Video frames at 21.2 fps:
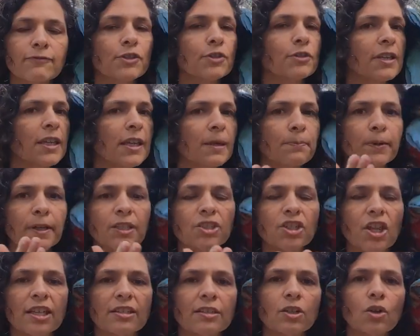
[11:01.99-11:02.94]
if you keep
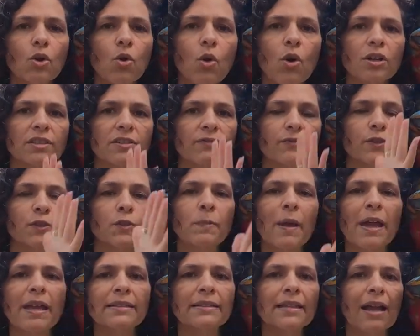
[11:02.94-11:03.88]
readjusting course, if you
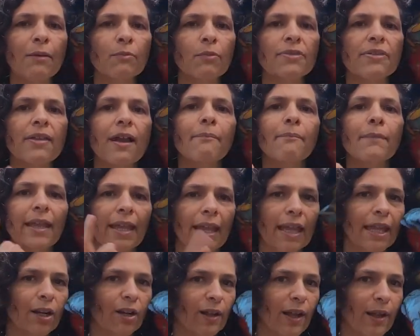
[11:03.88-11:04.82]
spend time with them,
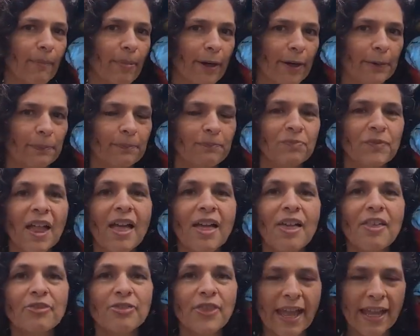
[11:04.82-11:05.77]
it'll get better.
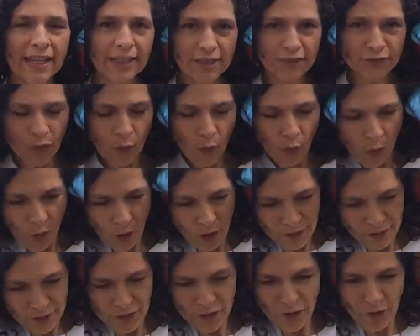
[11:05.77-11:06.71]
Thanks
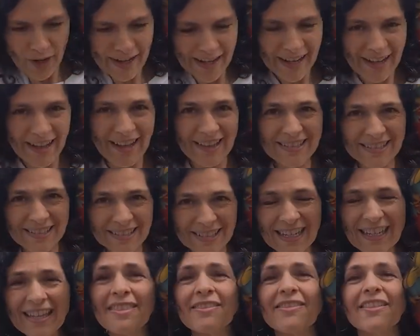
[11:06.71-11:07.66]
for joining us
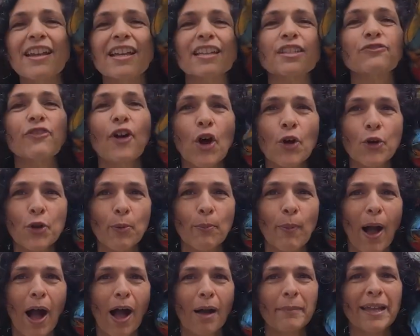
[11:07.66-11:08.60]
in this photo
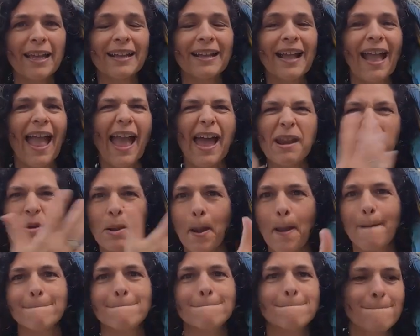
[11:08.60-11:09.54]
bombing
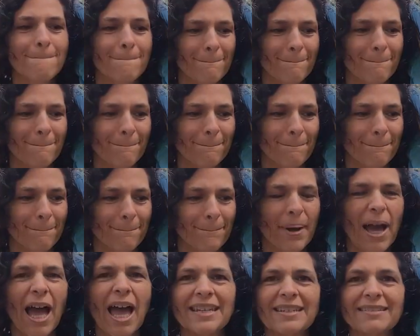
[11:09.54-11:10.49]
and
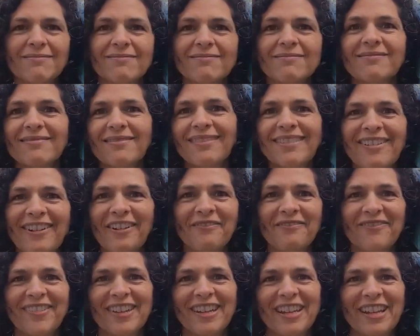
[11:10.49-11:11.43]
butt
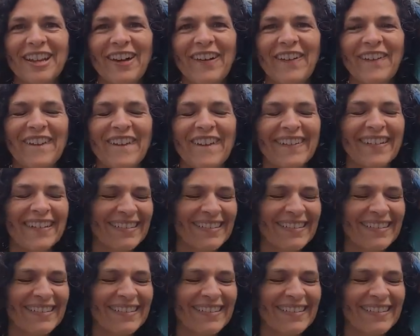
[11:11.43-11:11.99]
video.